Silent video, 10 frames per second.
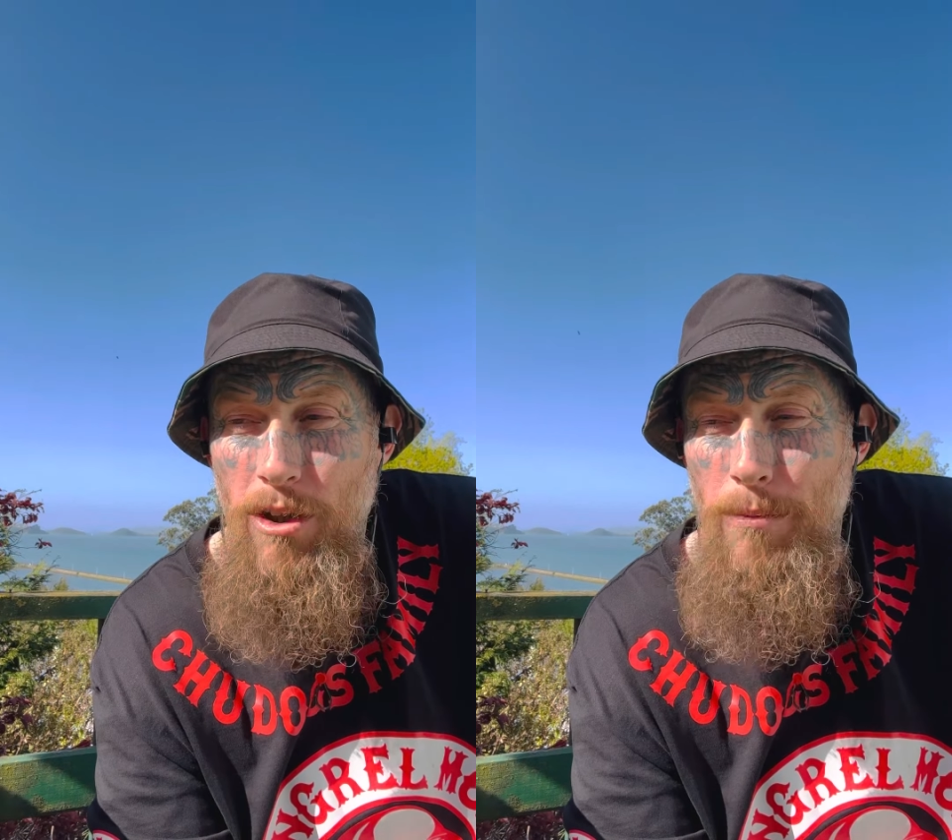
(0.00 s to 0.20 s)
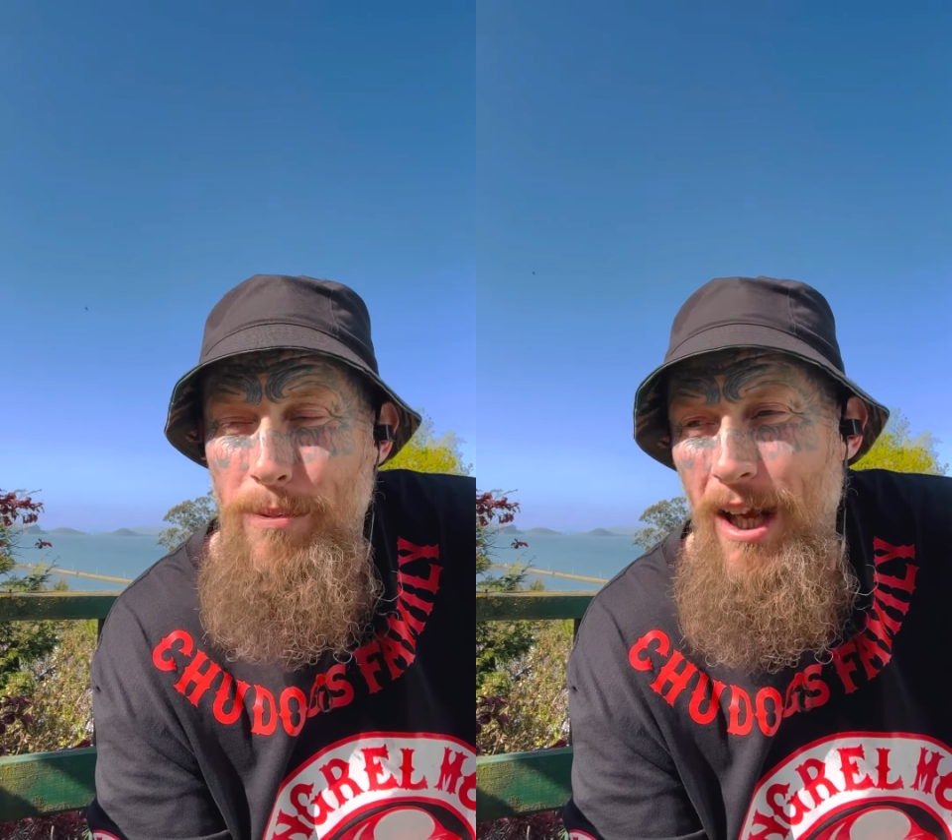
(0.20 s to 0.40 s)

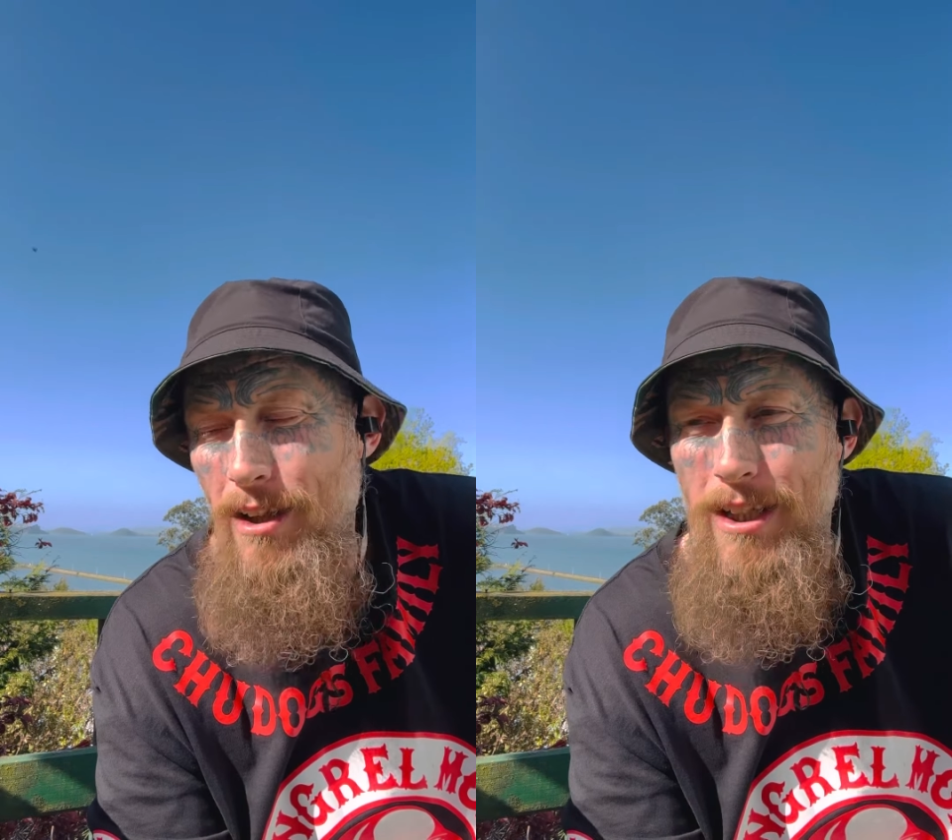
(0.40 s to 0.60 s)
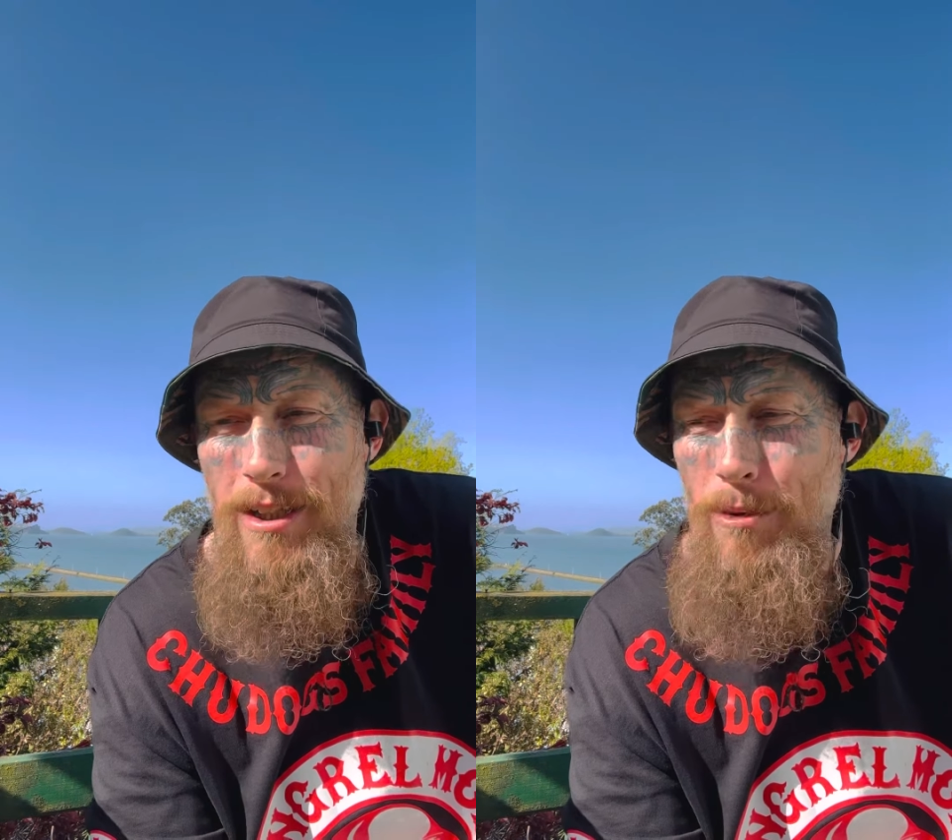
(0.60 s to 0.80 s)
not be out
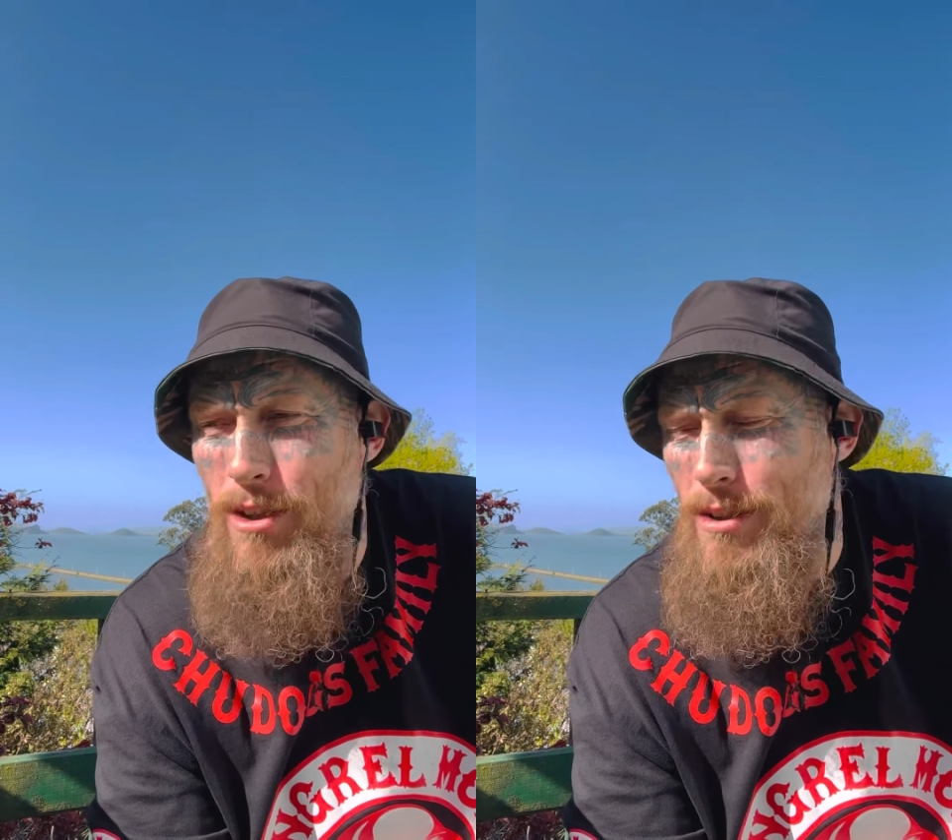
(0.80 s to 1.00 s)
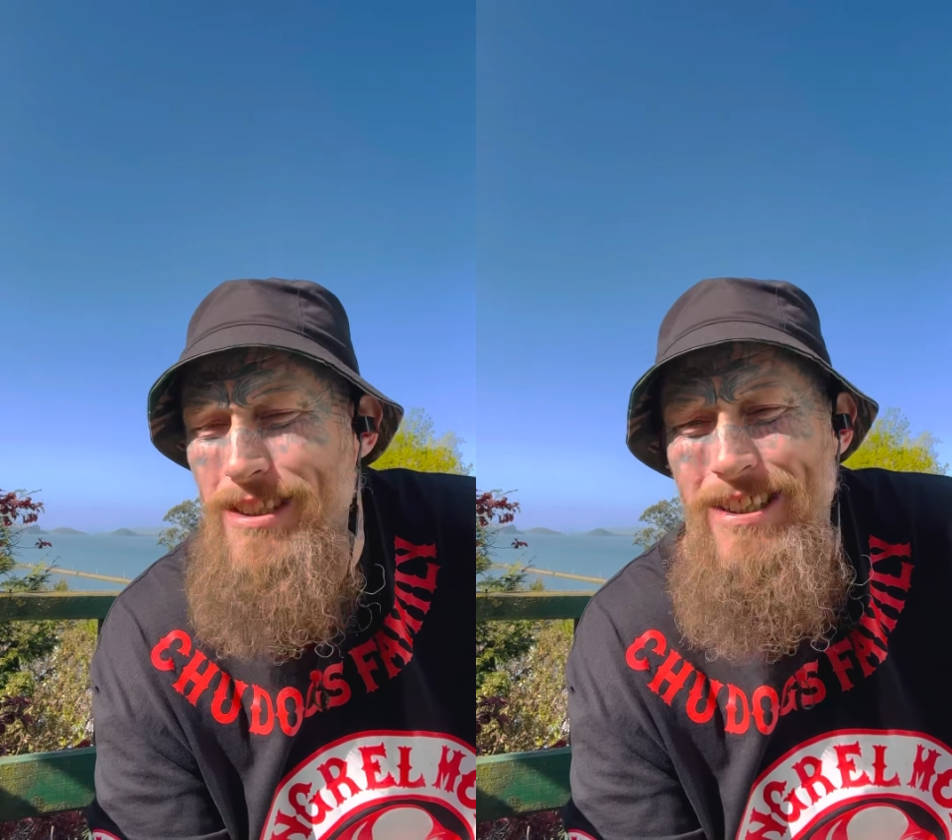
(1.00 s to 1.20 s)
yet, you might
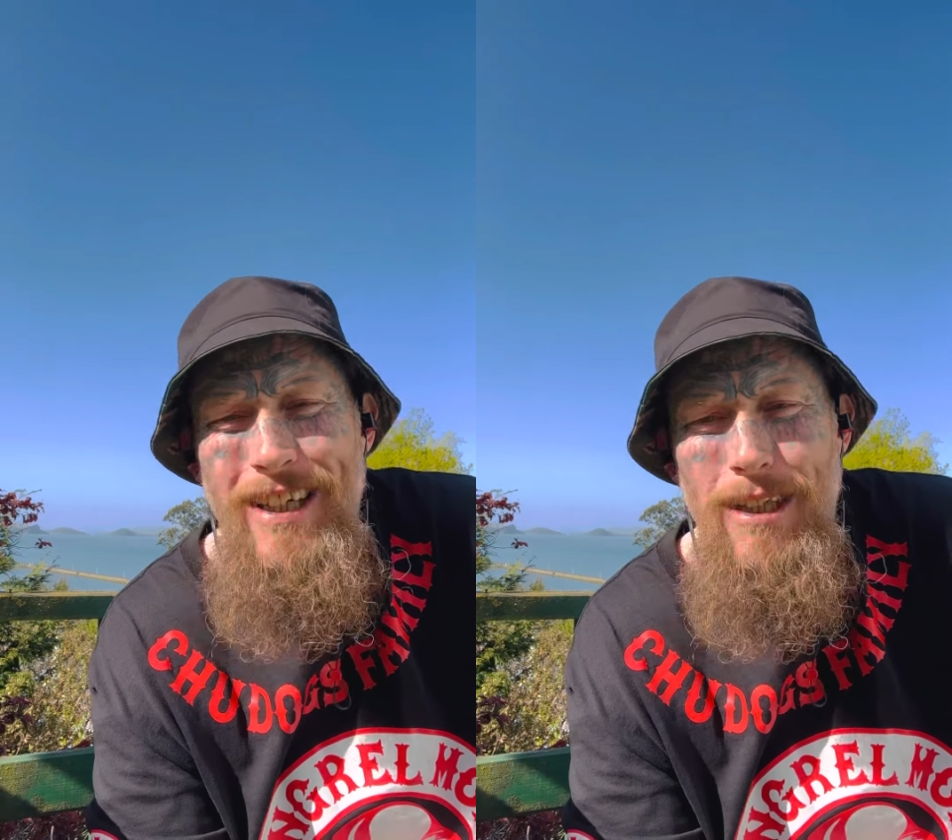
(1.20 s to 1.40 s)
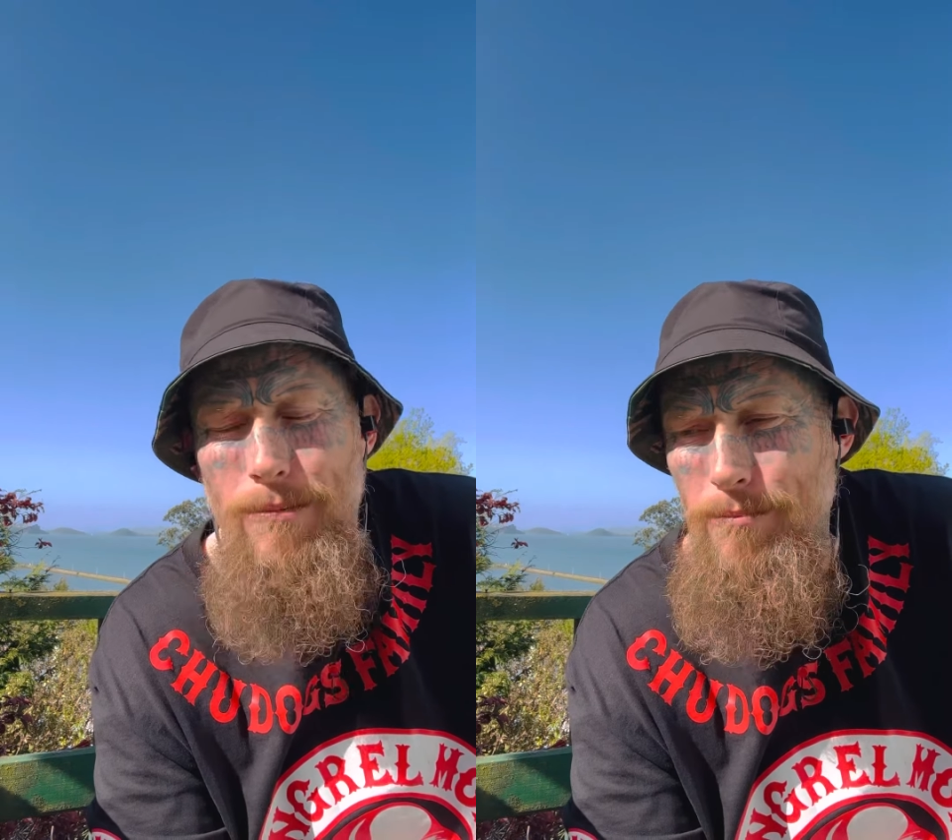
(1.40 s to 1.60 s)
not
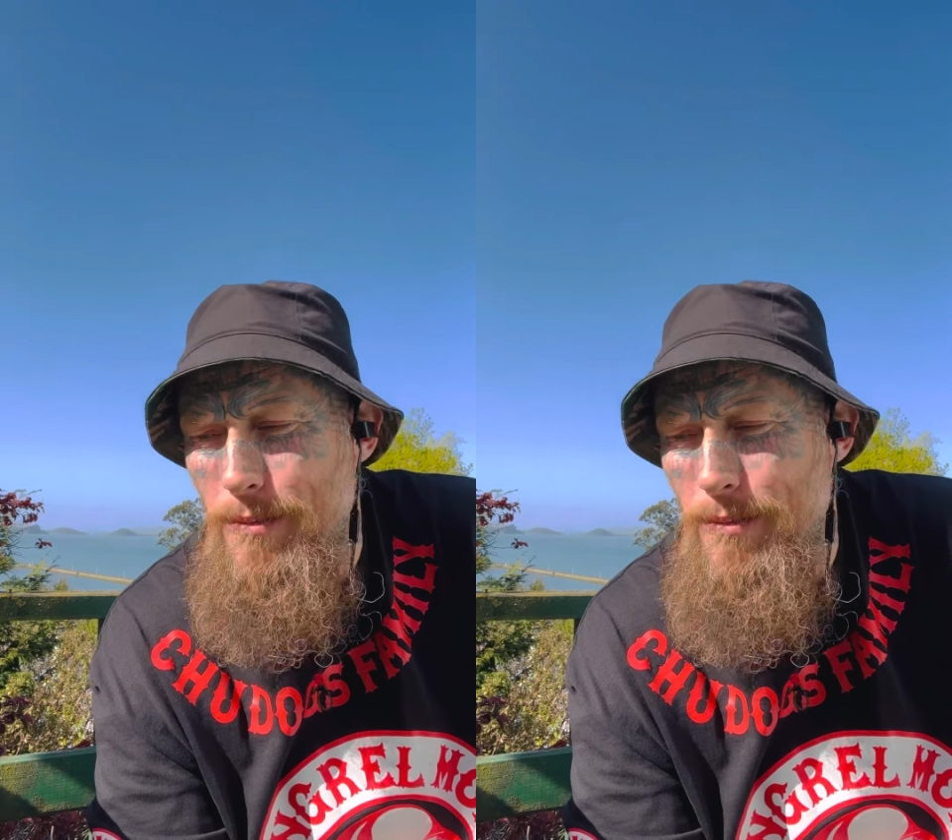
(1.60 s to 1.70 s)
see it,